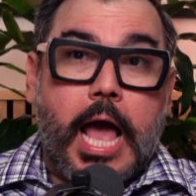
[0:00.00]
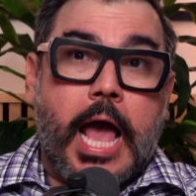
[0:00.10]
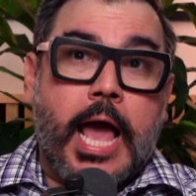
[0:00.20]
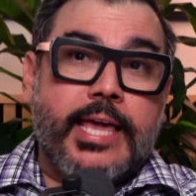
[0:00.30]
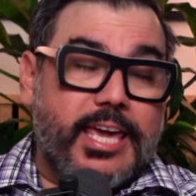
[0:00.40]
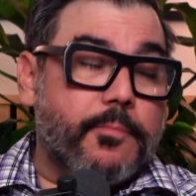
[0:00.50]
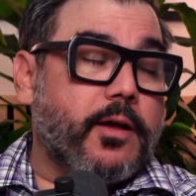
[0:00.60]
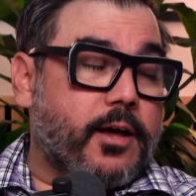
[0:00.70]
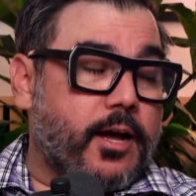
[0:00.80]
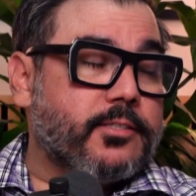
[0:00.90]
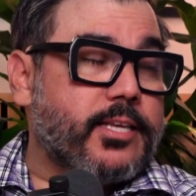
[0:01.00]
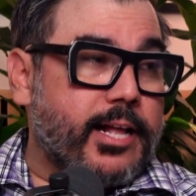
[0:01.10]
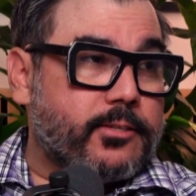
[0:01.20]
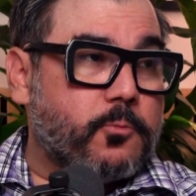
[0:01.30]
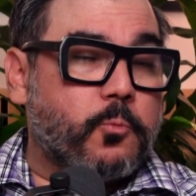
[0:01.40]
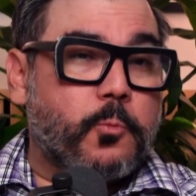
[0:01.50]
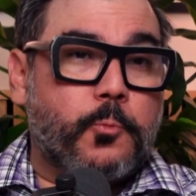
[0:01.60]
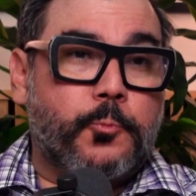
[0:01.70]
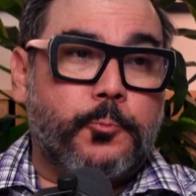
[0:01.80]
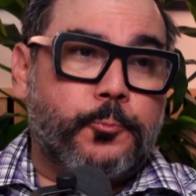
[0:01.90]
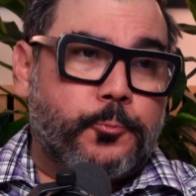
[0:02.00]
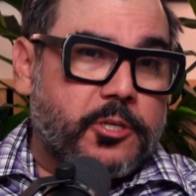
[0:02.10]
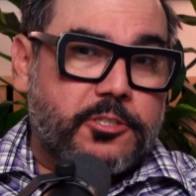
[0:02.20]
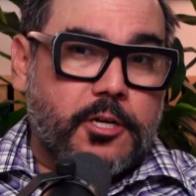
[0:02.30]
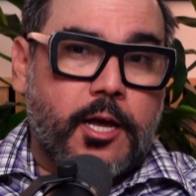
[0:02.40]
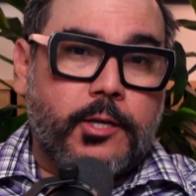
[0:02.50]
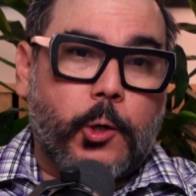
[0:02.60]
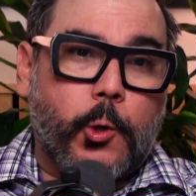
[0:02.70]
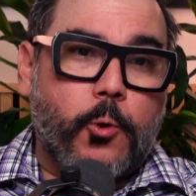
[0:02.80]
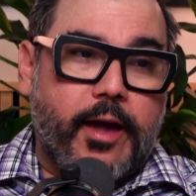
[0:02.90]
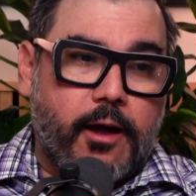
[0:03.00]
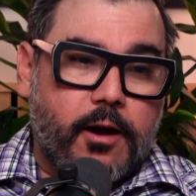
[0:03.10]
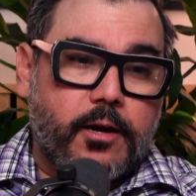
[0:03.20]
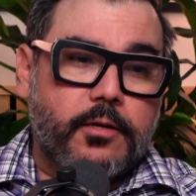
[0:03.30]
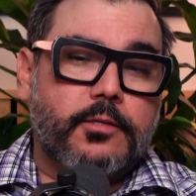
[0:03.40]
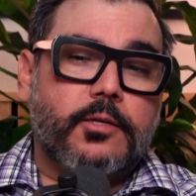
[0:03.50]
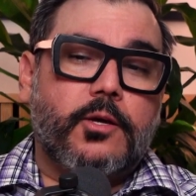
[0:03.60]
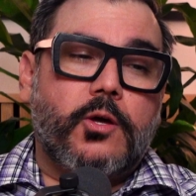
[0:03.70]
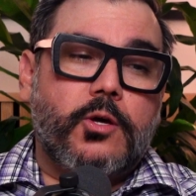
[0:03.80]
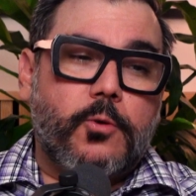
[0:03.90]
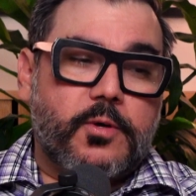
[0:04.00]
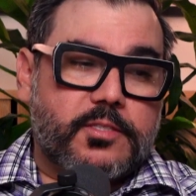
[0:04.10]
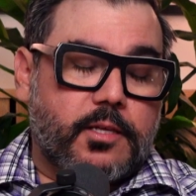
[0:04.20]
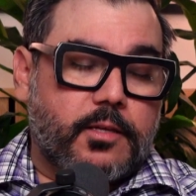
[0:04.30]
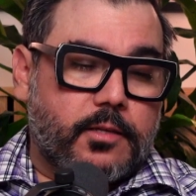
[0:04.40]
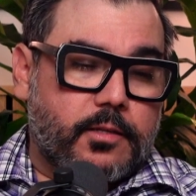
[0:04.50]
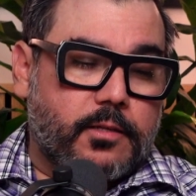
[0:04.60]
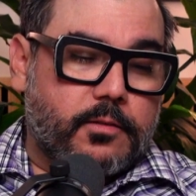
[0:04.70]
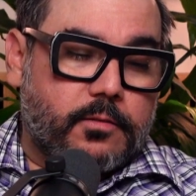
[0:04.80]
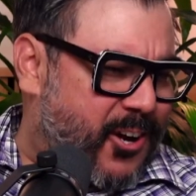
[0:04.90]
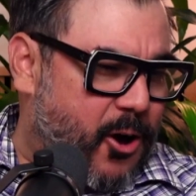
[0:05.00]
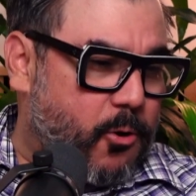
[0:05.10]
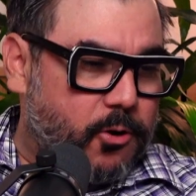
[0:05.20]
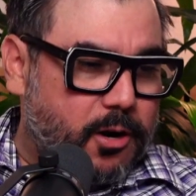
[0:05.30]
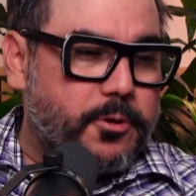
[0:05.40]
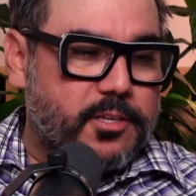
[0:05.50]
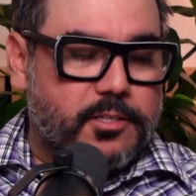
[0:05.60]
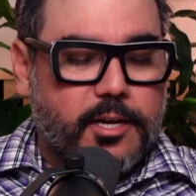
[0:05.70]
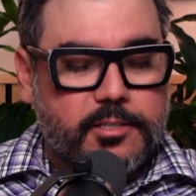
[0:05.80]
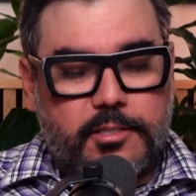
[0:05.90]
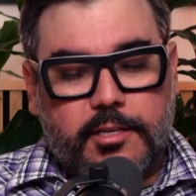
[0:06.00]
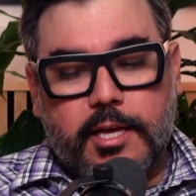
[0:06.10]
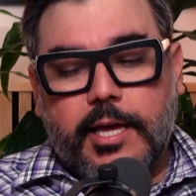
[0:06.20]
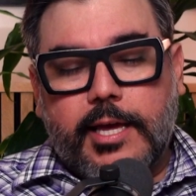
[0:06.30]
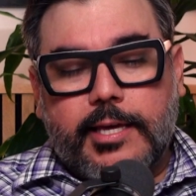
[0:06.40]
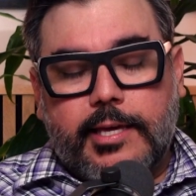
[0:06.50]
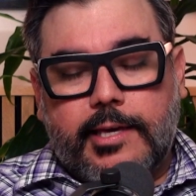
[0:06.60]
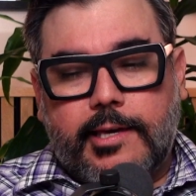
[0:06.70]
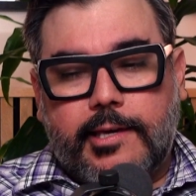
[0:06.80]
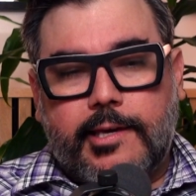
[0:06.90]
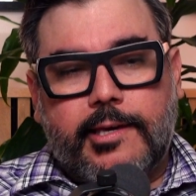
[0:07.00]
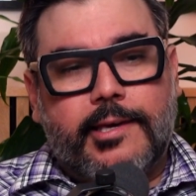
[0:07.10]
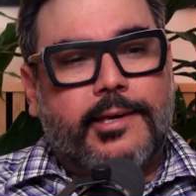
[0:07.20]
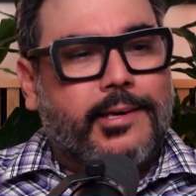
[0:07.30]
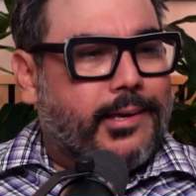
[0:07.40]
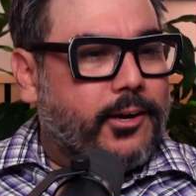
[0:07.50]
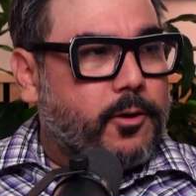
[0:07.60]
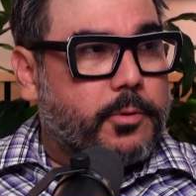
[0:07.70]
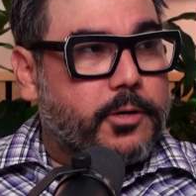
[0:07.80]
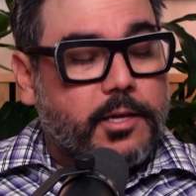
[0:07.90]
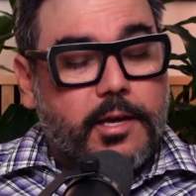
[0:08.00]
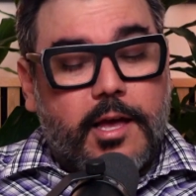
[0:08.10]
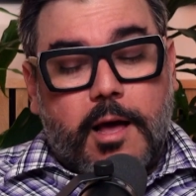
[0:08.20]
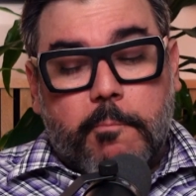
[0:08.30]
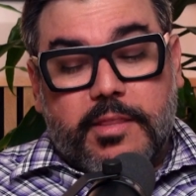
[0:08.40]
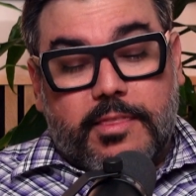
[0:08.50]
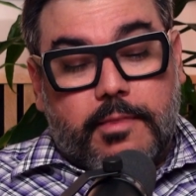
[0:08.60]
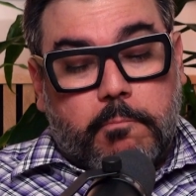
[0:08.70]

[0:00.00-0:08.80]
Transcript: I keep in contact with John Cuellar, who was the co-owner with his cousin Gilbert, but